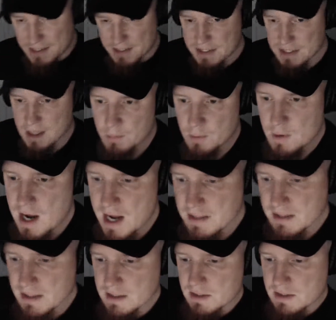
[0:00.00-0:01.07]
of
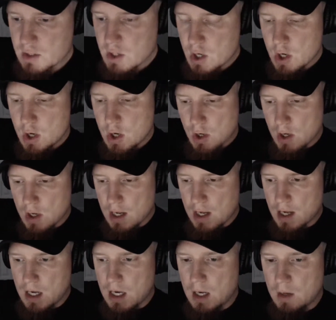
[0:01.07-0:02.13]
summarizes
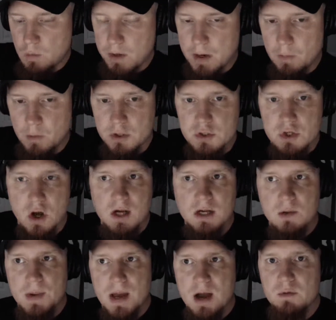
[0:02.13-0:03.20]
what I want to
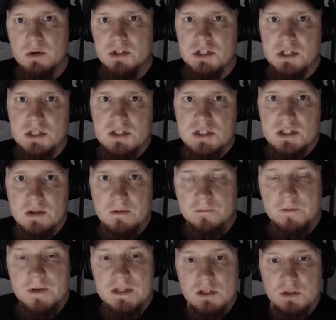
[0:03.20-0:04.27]
talk about, which is the
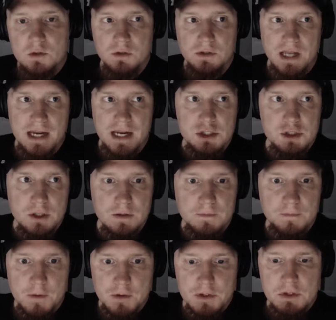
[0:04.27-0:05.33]
physical nature,
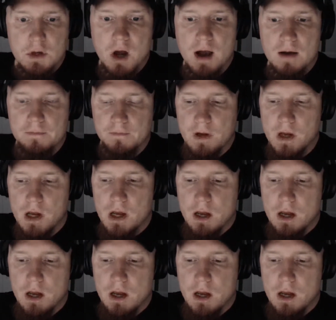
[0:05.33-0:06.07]
first off,